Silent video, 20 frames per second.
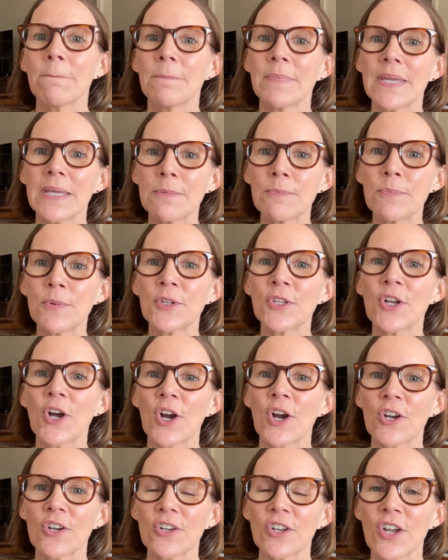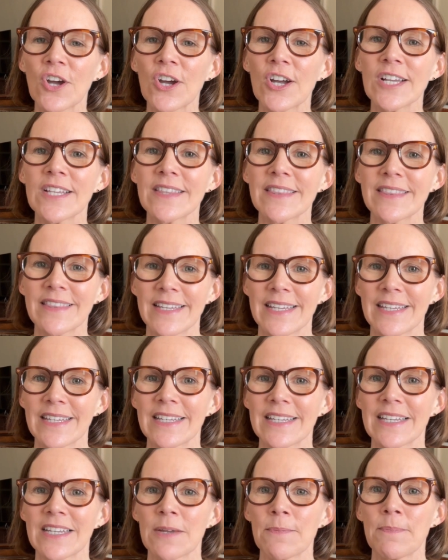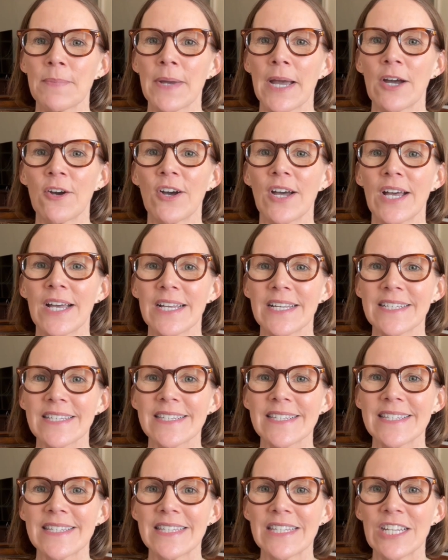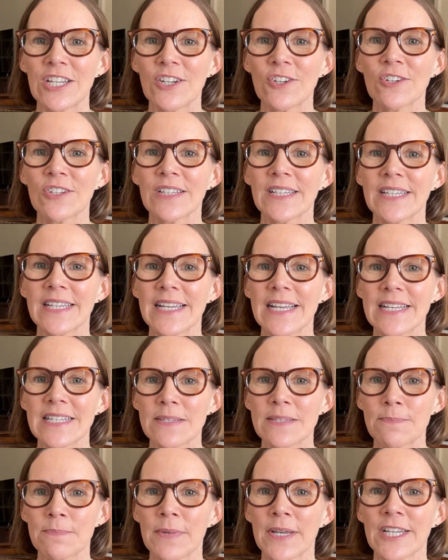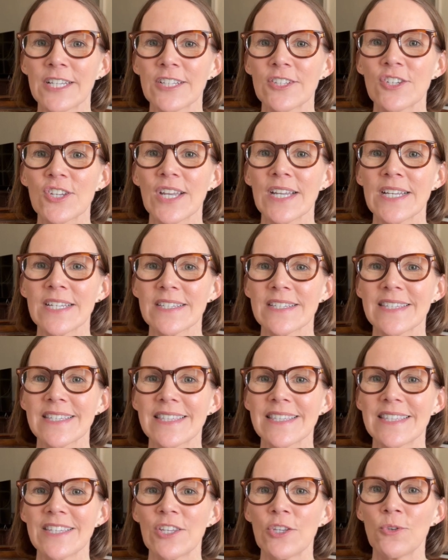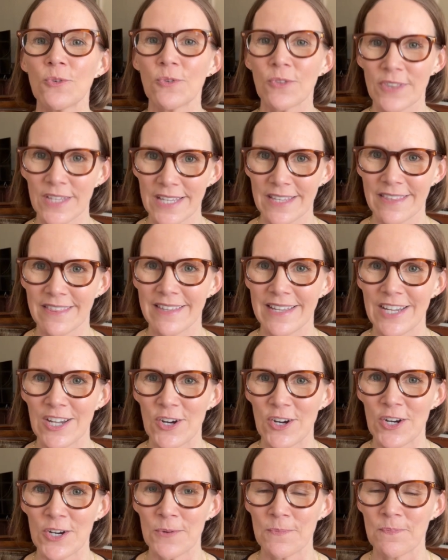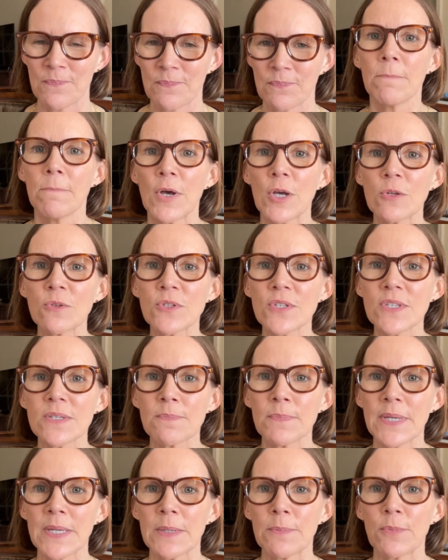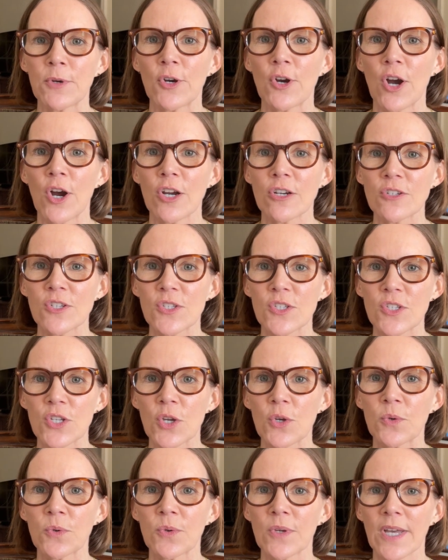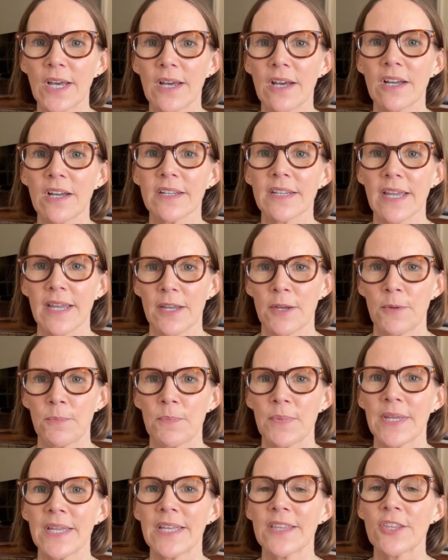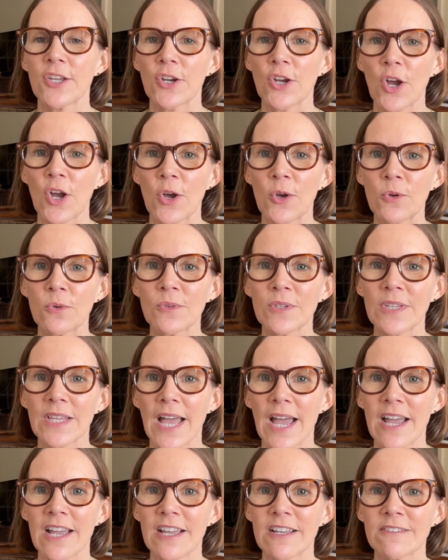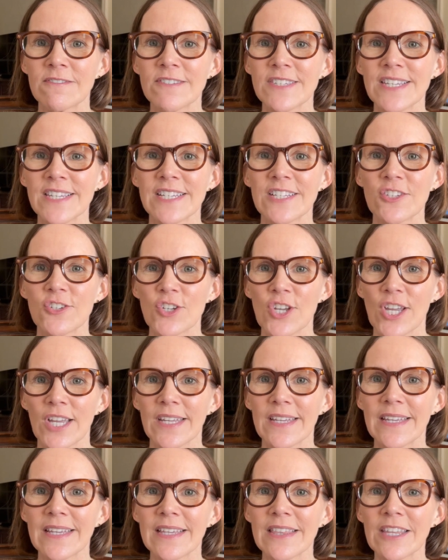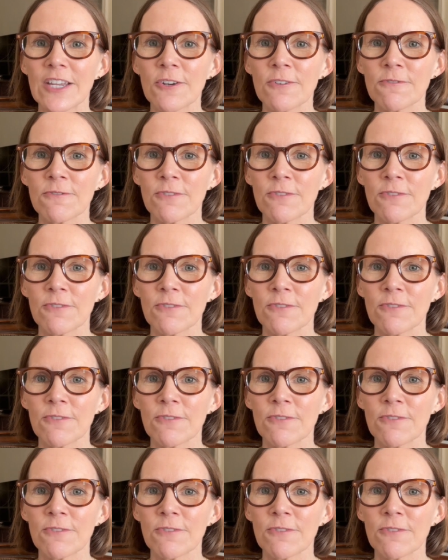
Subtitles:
People are not thinking about us nearly as much as you think they are. Most people are so caught up in their own lives, checking their